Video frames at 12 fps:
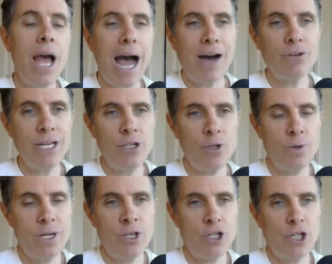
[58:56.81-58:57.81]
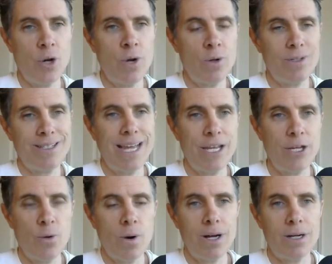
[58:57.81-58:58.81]
I'll link to it in the show notes as that
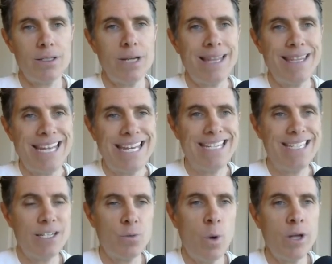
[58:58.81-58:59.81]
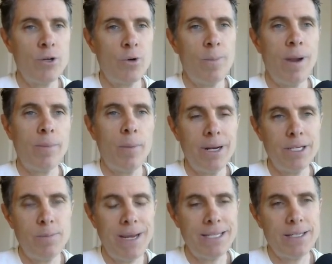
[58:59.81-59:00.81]
URL is not the easiest one to remember, but
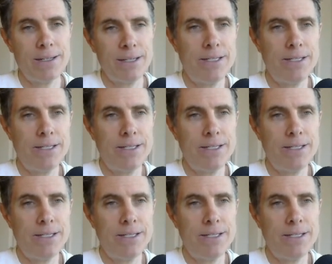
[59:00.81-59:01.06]
it's basically